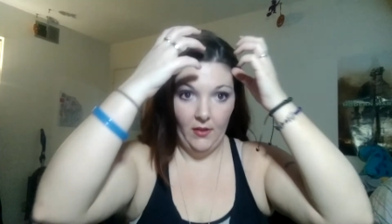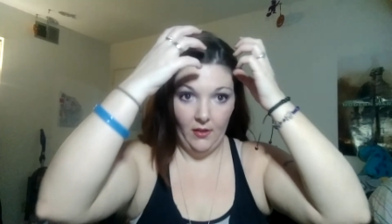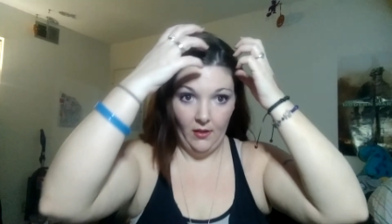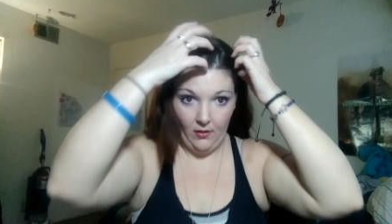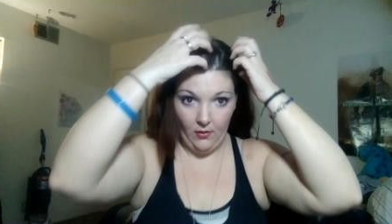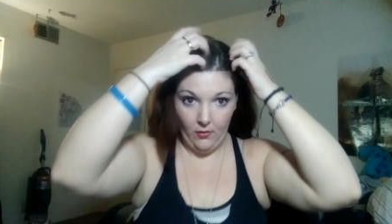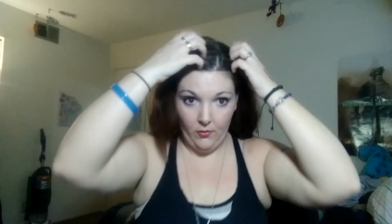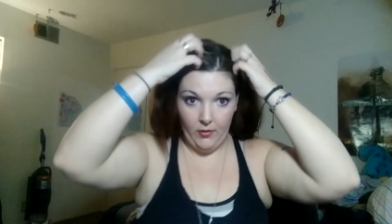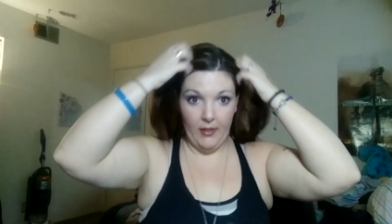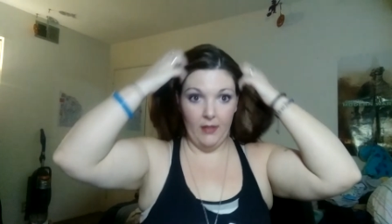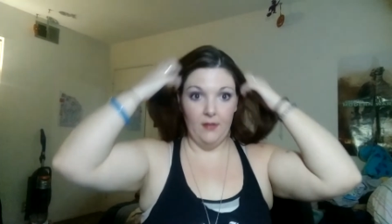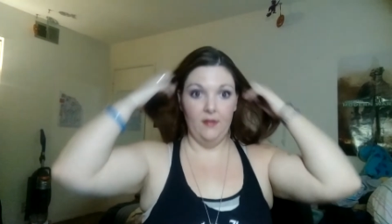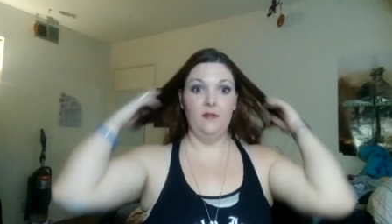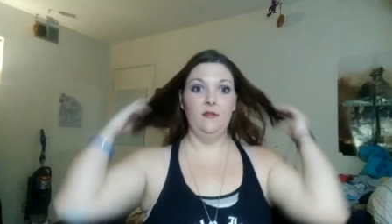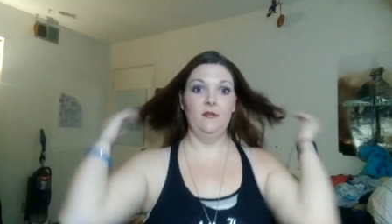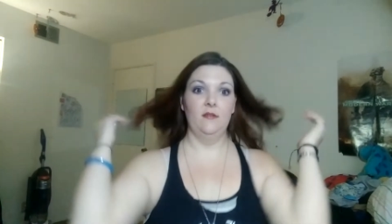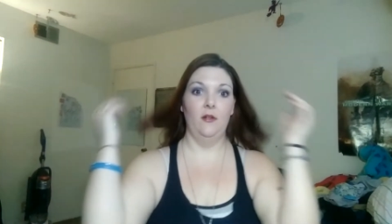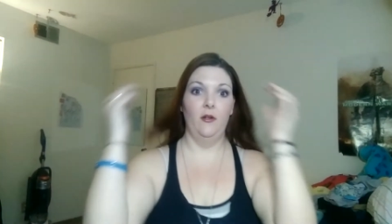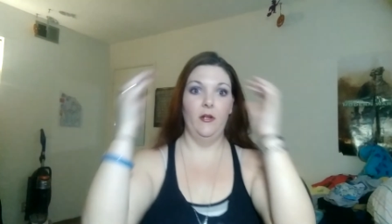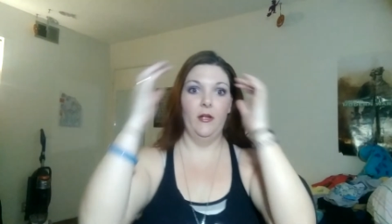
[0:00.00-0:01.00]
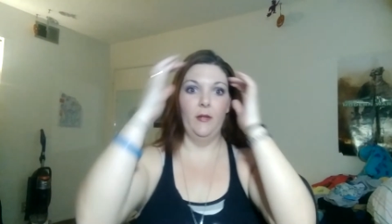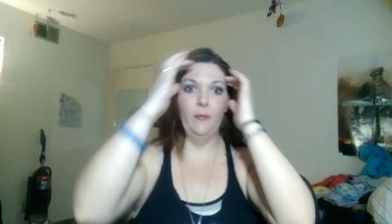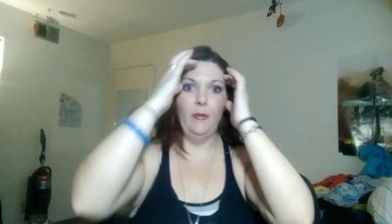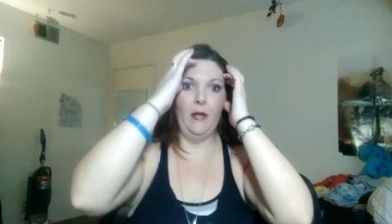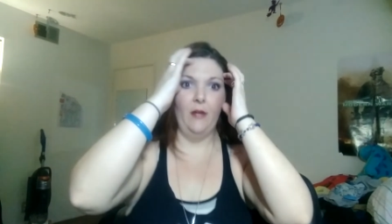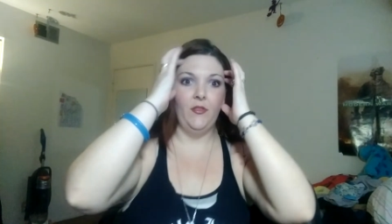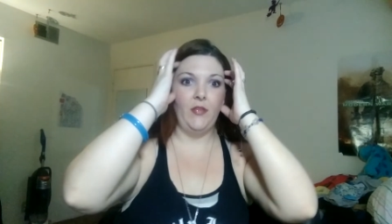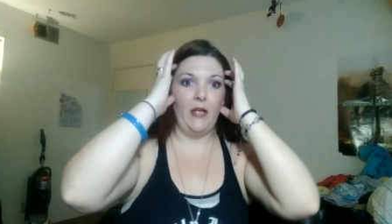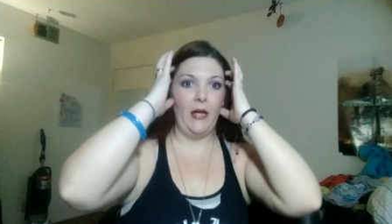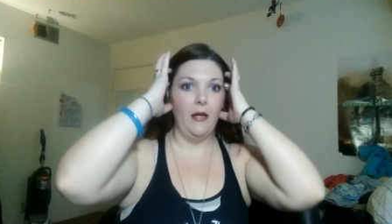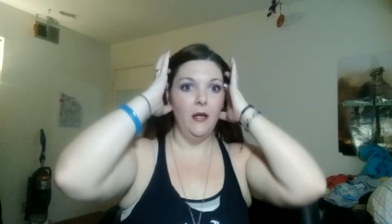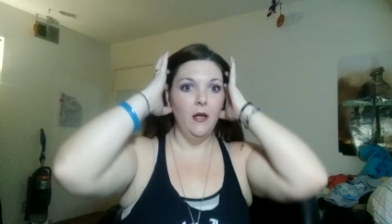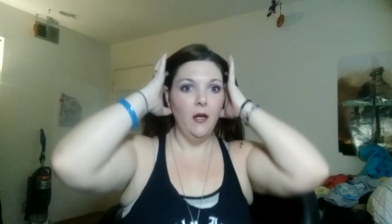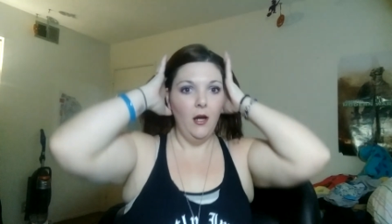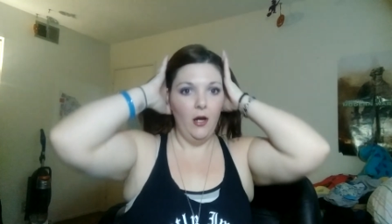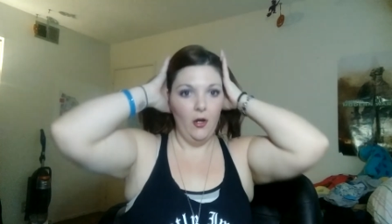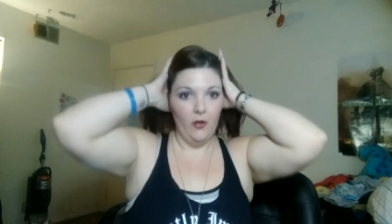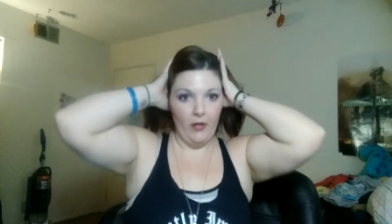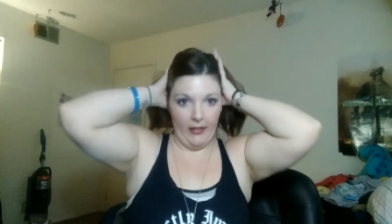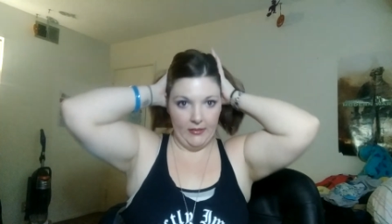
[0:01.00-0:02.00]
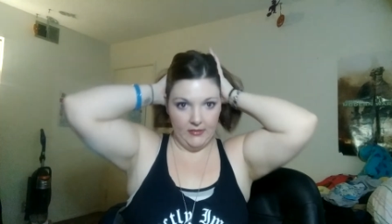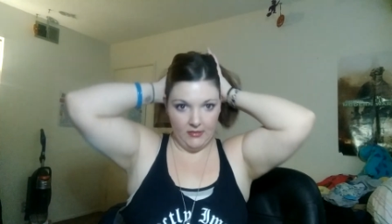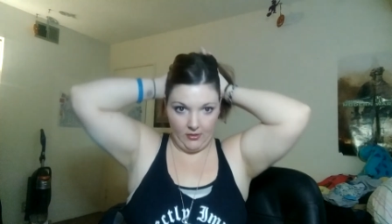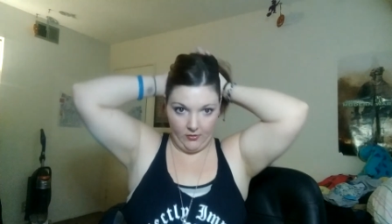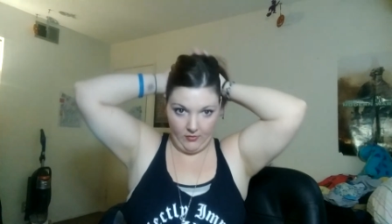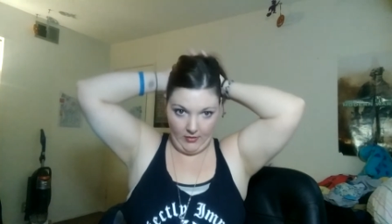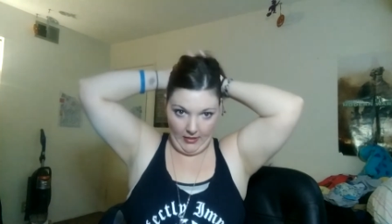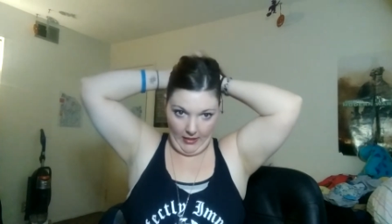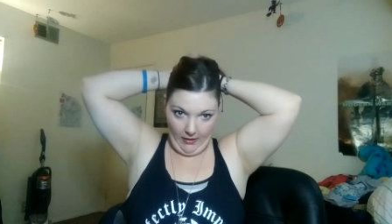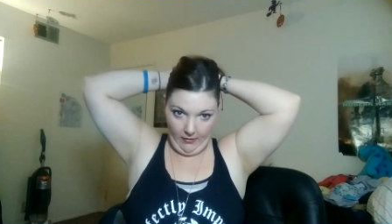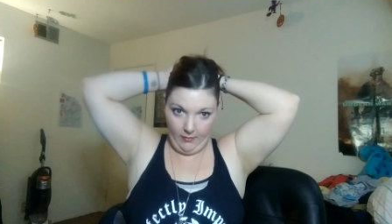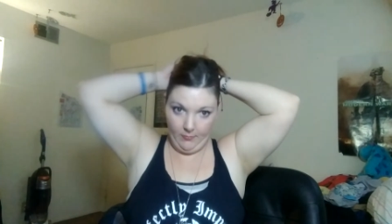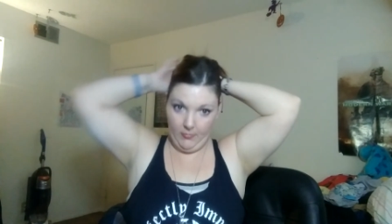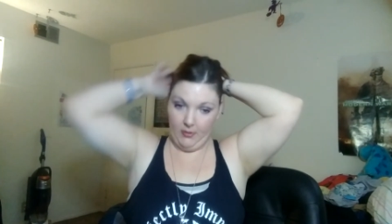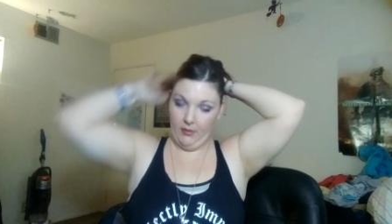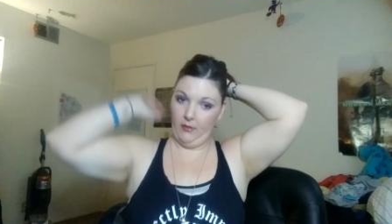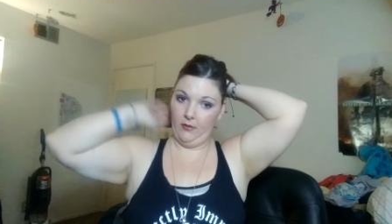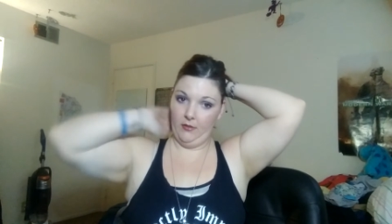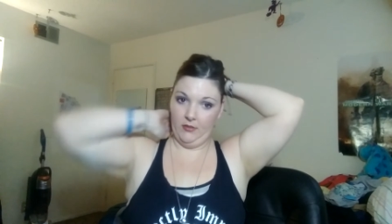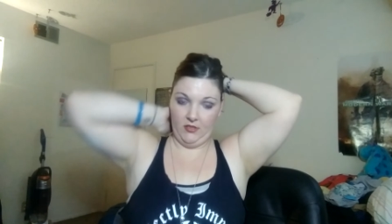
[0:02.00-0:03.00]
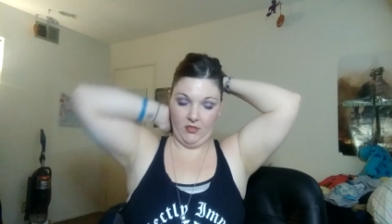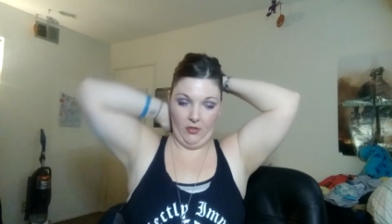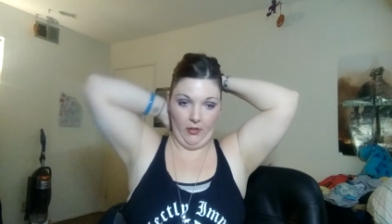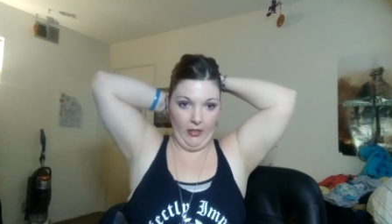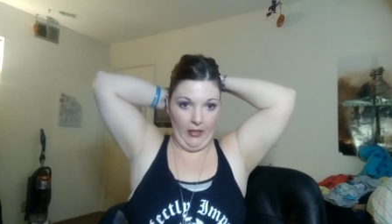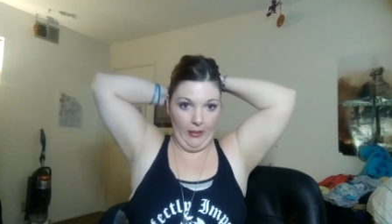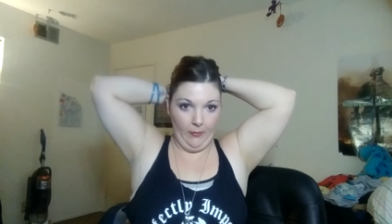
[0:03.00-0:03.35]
Okay, sorry about that. Okay, so now I'm a little sorry.